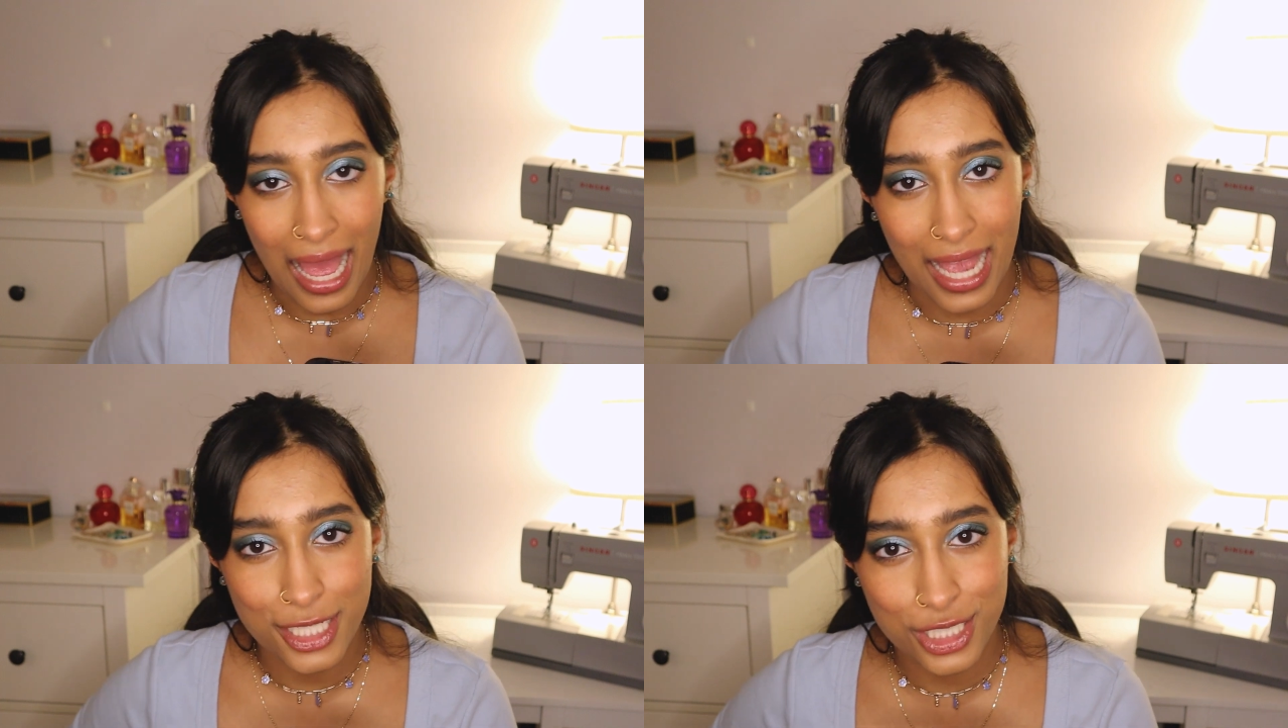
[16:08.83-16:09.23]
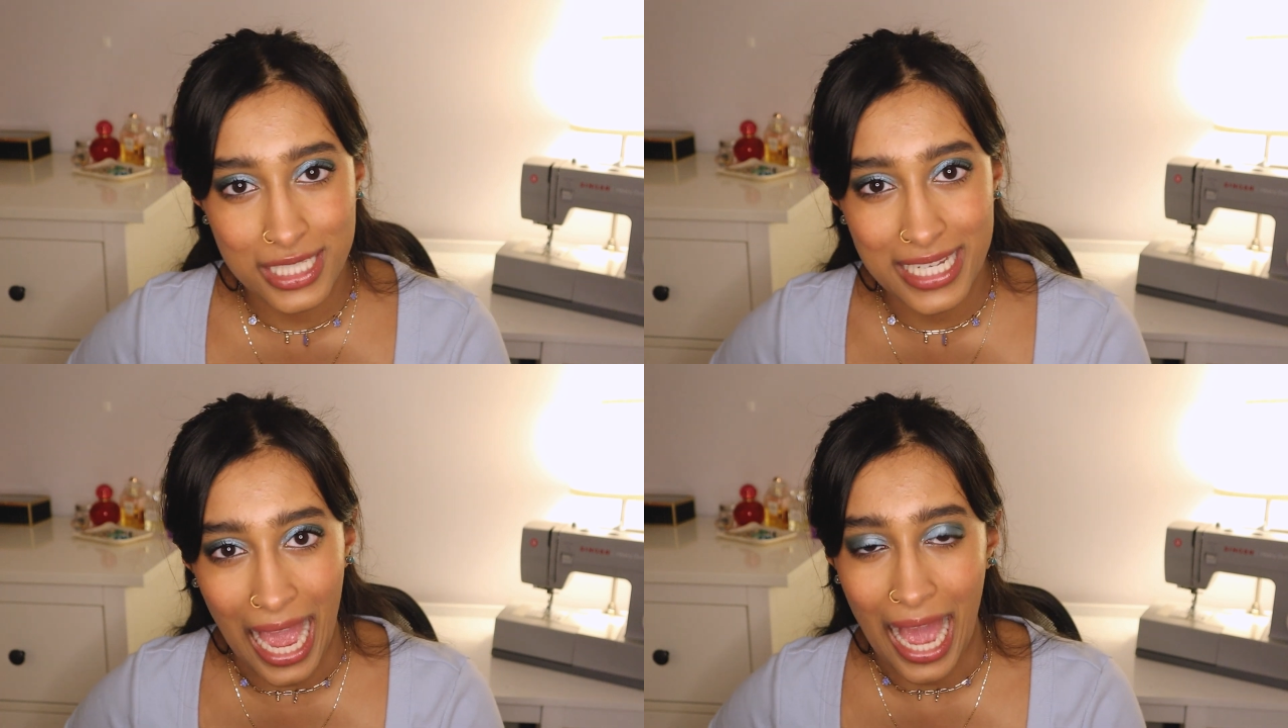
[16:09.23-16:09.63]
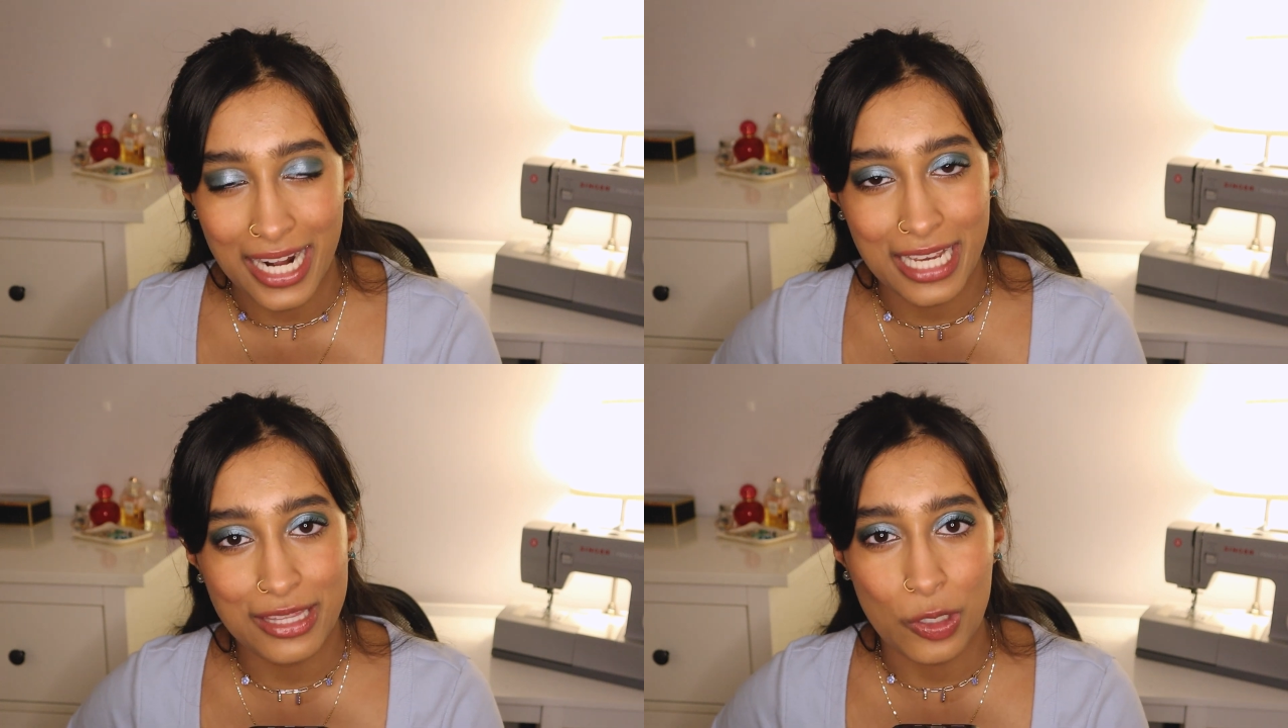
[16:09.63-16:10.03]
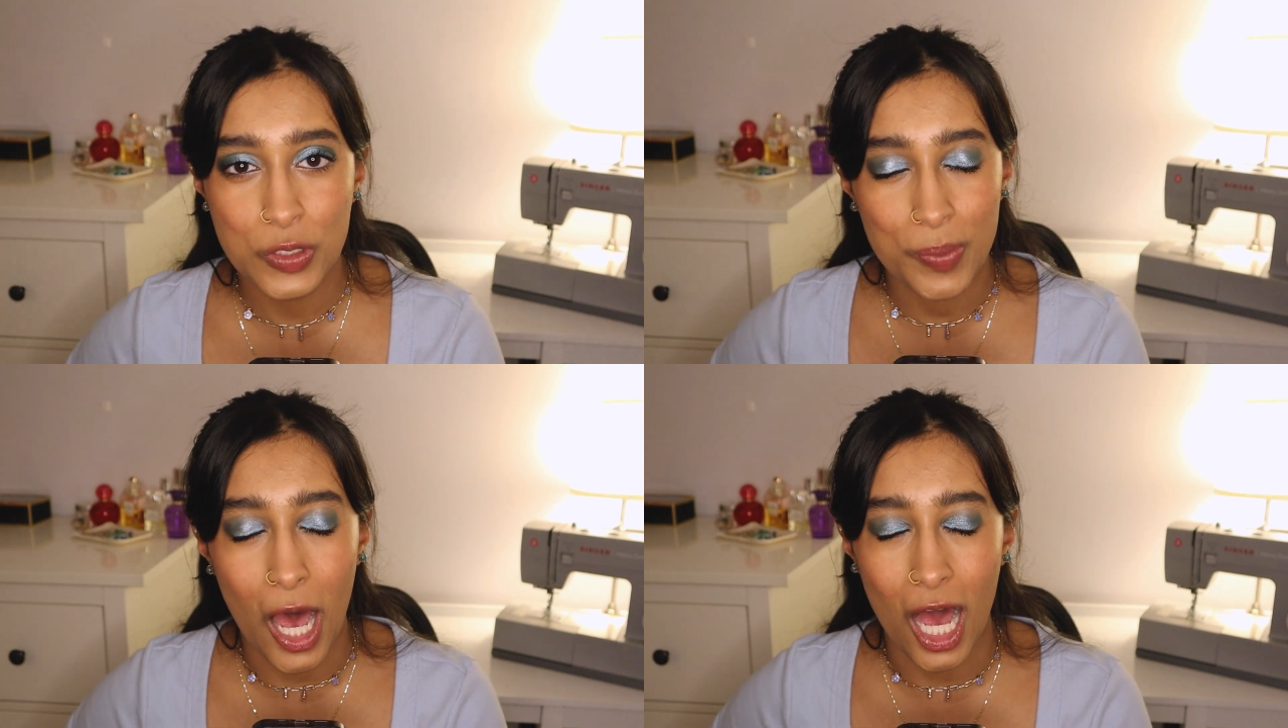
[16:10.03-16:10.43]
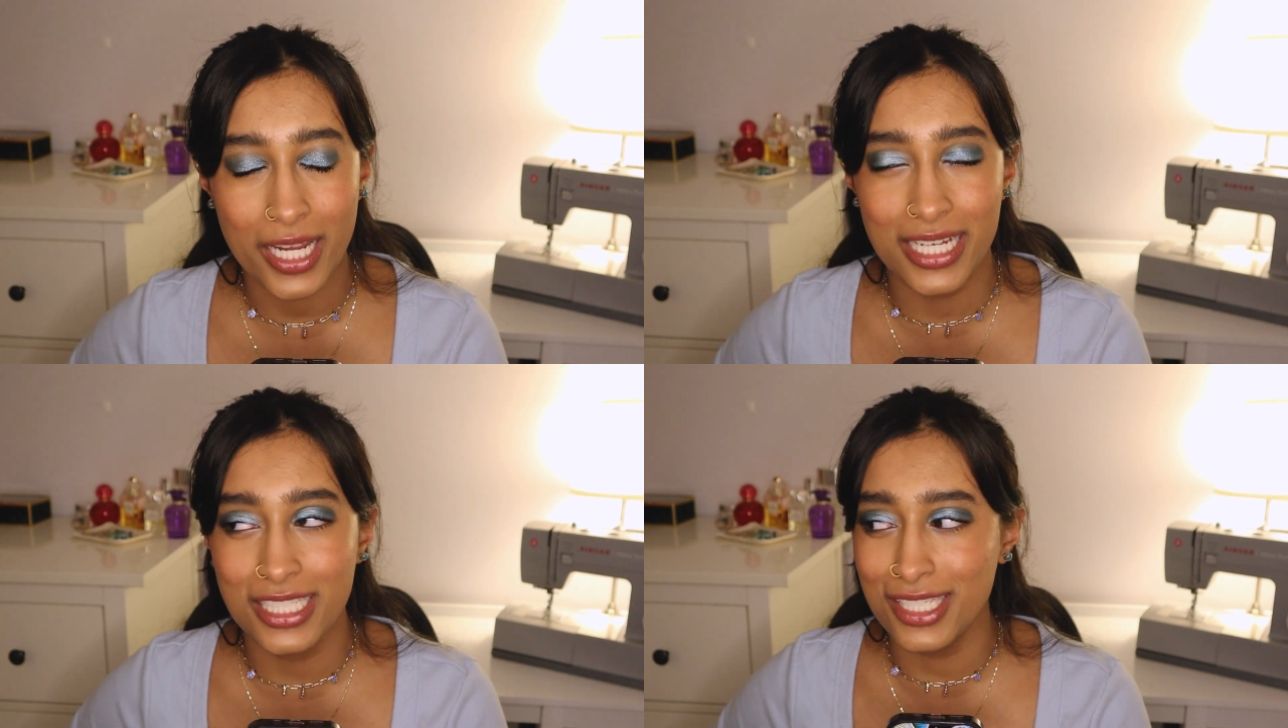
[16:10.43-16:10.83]
actually adding those
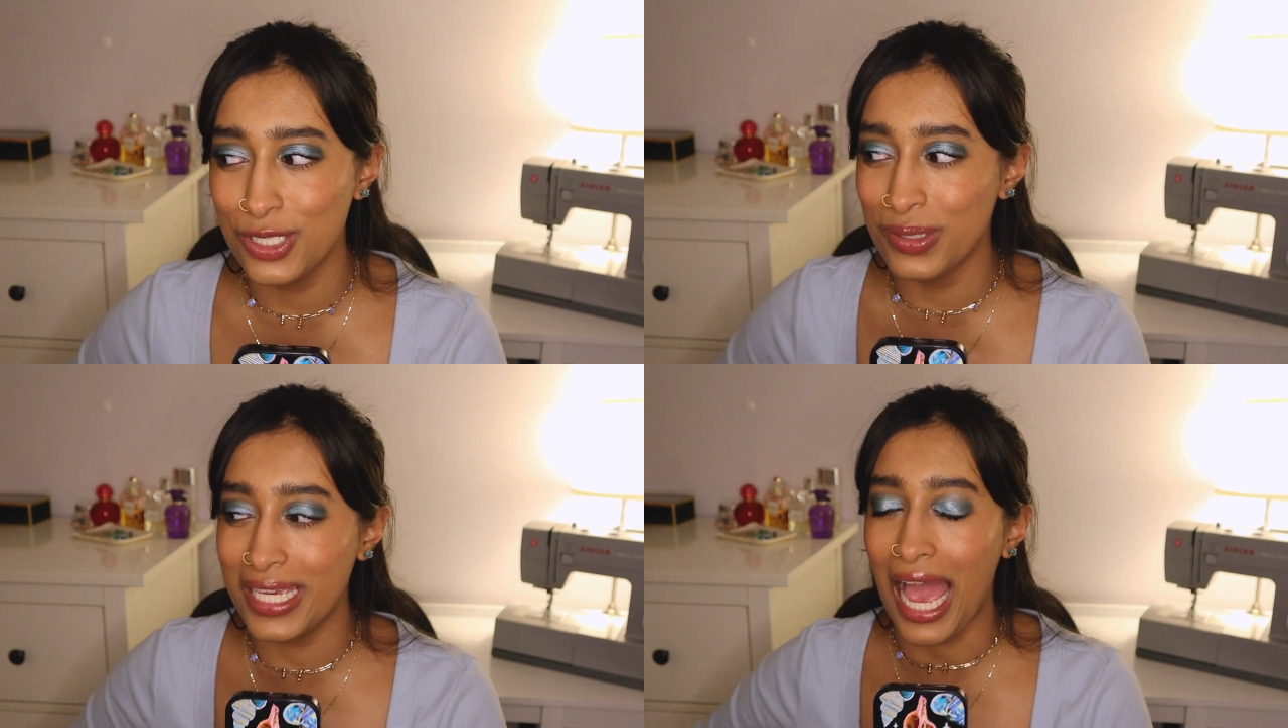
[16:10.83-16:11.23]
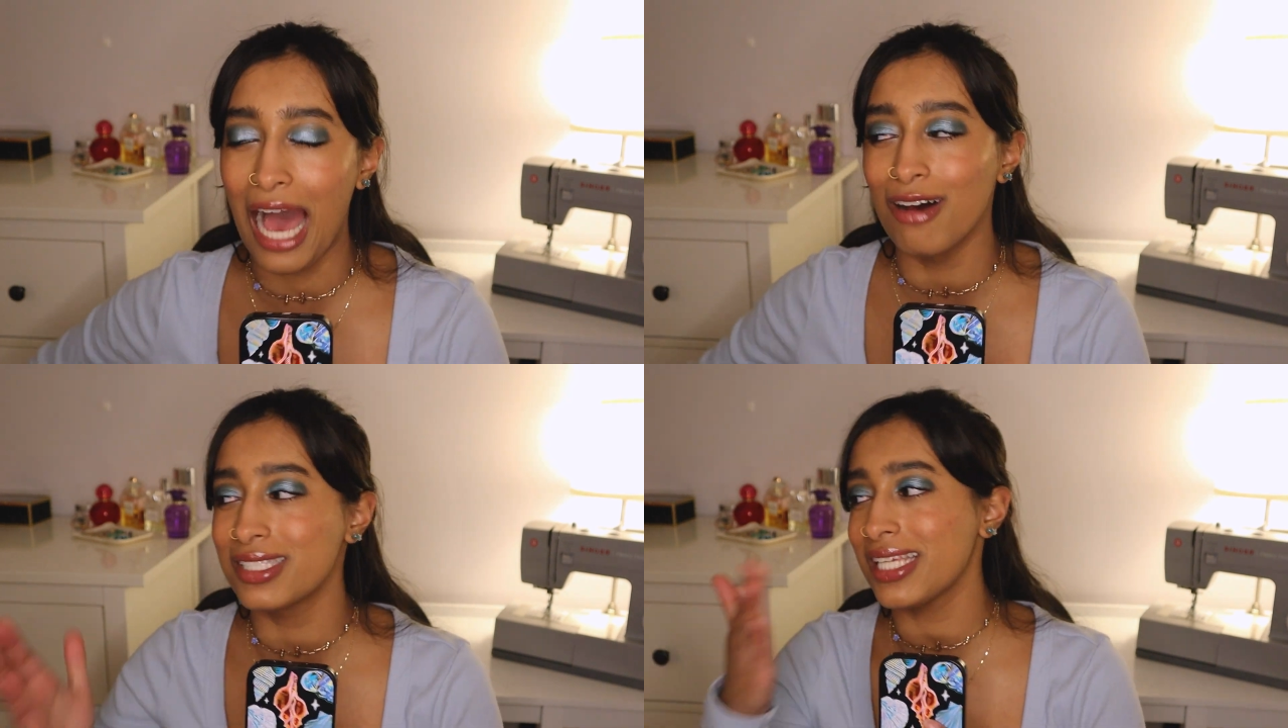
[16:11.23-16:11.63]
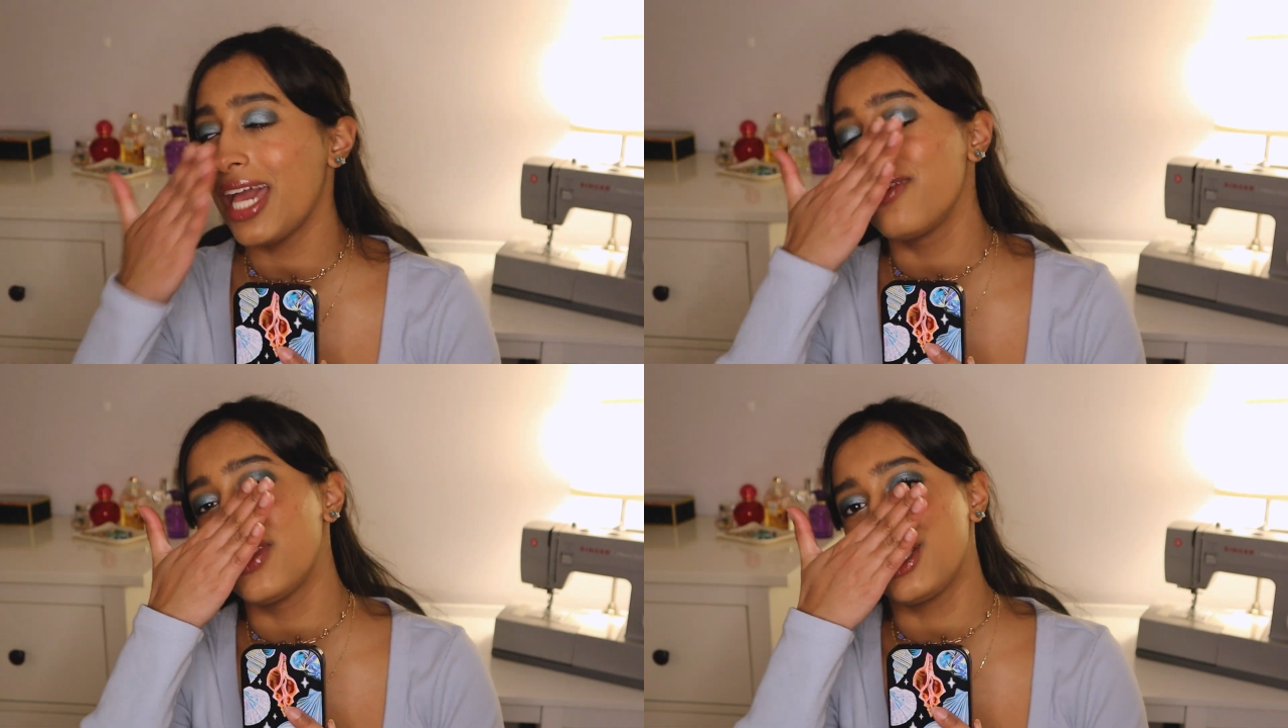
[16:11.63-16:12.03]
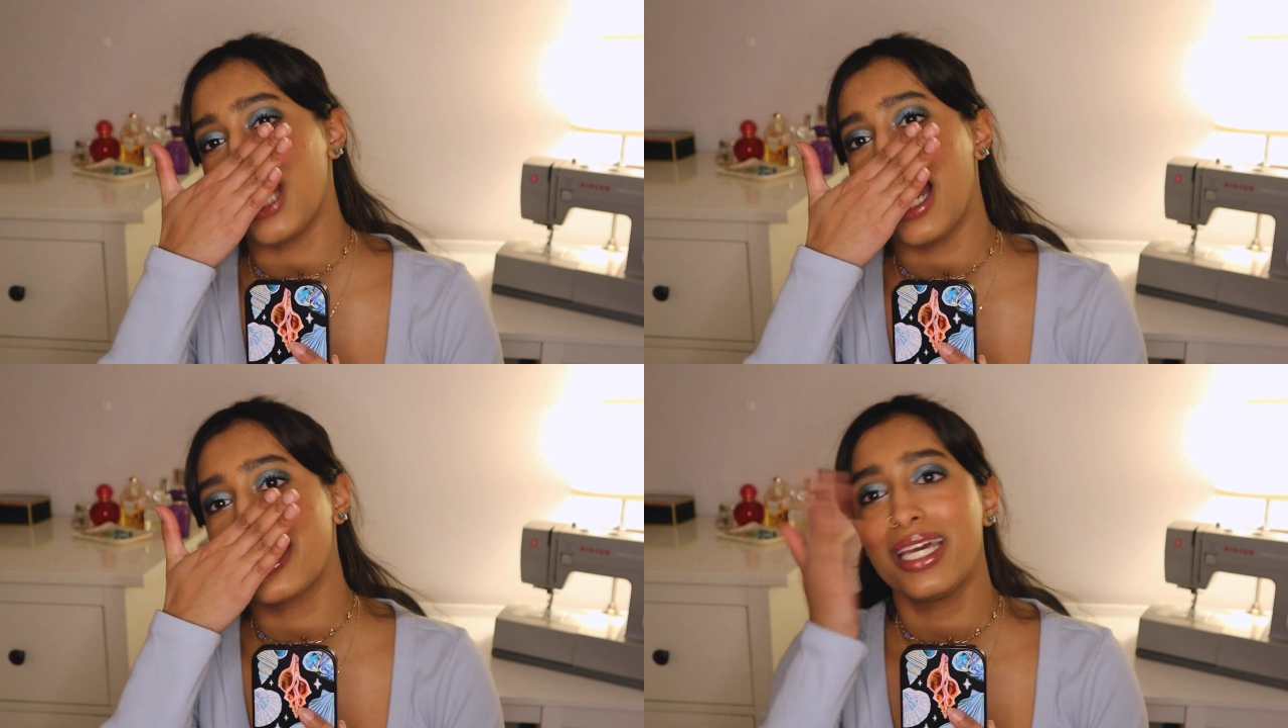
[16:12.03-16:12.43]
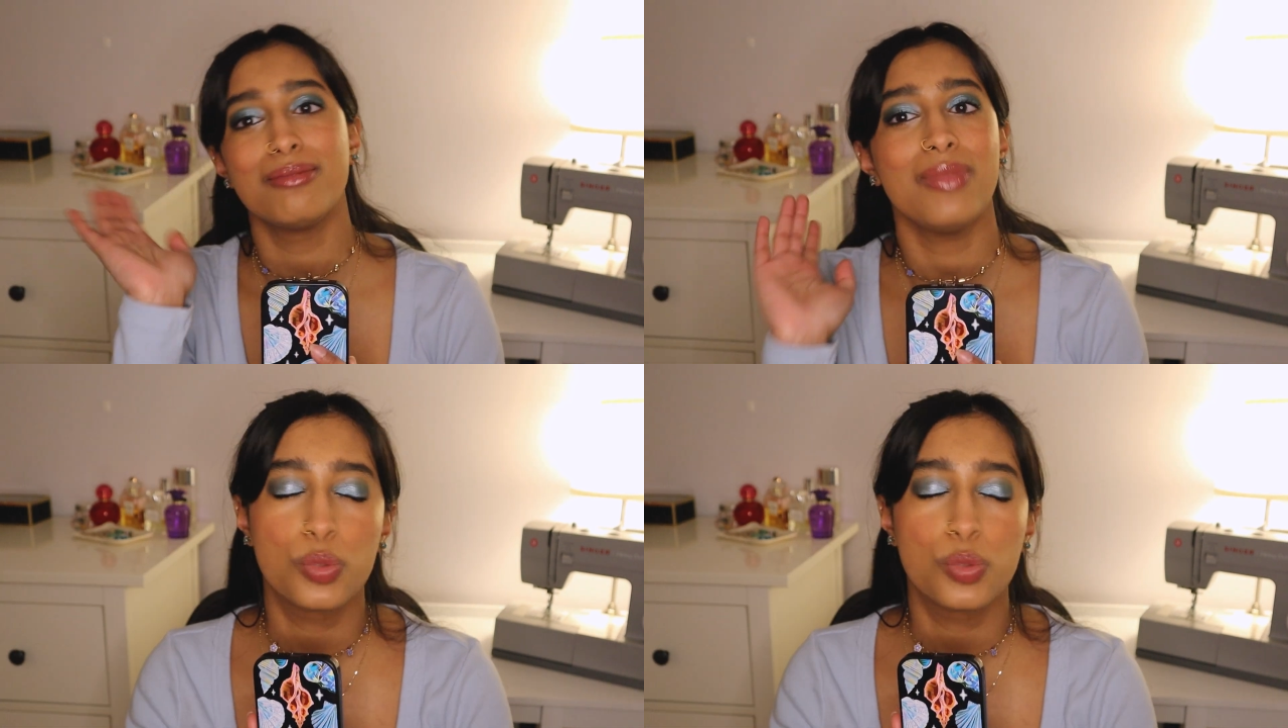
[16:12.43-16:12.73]
pockets to the outside of the jacket.